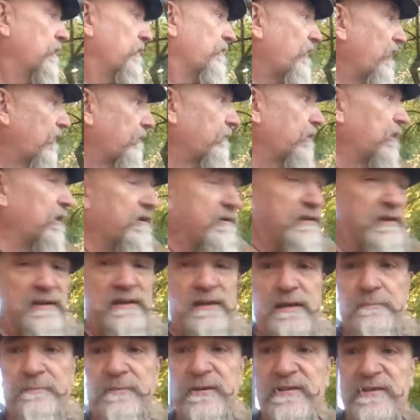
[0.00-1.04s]
That way I can
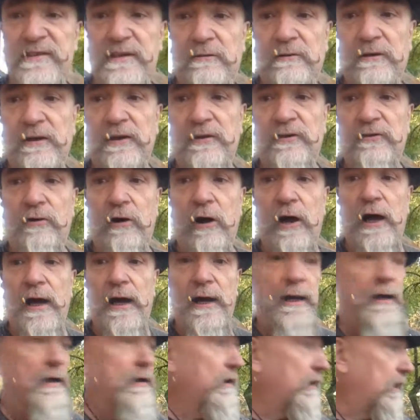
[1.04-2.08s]
keep this area
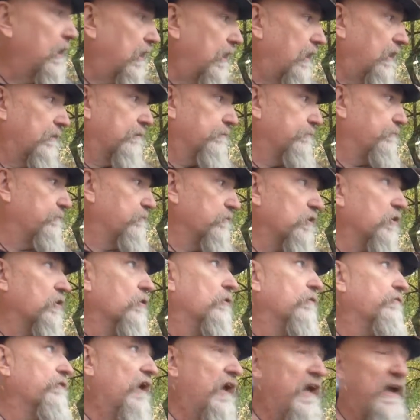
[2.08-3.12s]
dry, and
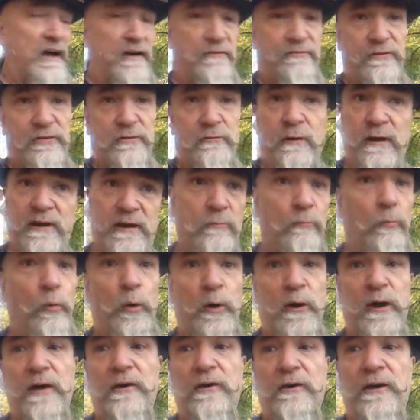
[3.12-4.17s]
if I have to, I can
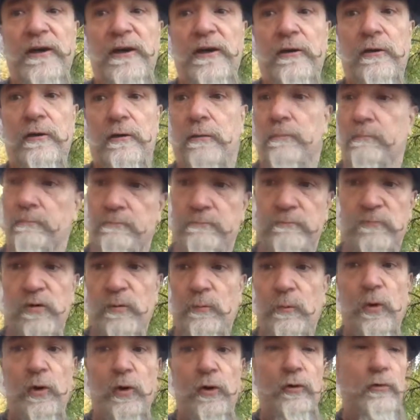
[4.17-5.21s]
work under here
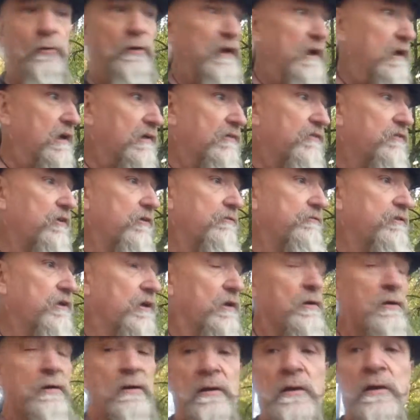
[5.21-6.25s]
tomorrow getting stuff done.